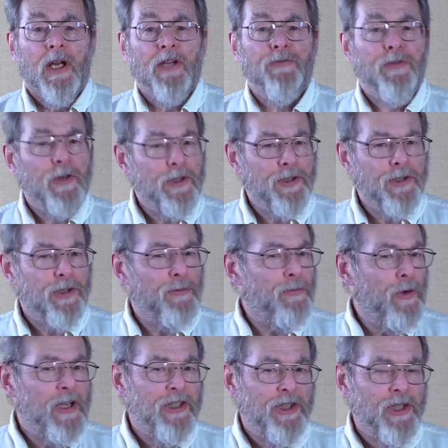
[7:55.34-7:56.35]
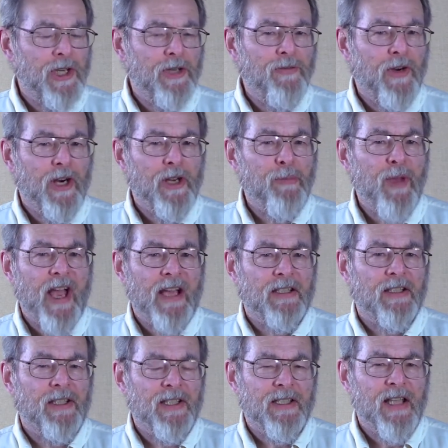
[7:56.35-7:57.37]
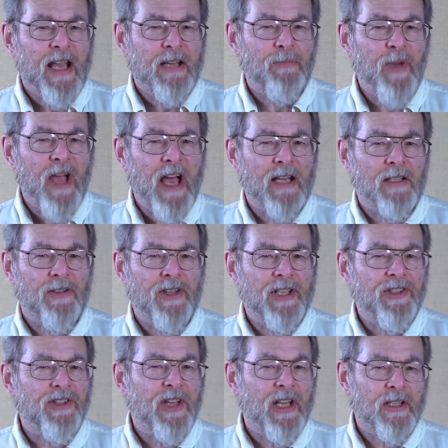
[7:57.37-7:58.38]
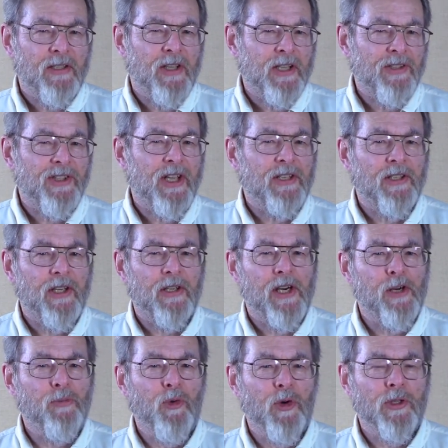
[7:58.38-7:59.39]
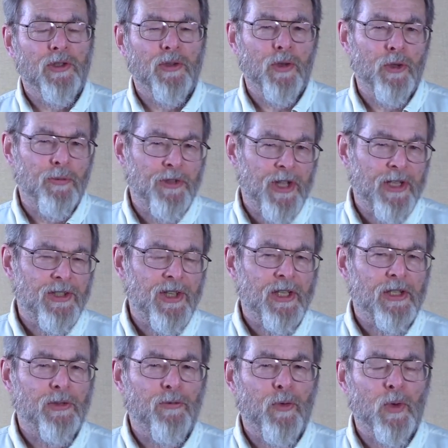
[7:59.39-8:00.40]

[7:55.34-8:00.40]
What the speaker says: At first, the French did very badly in that battle. They sent their airborne troops, they sent the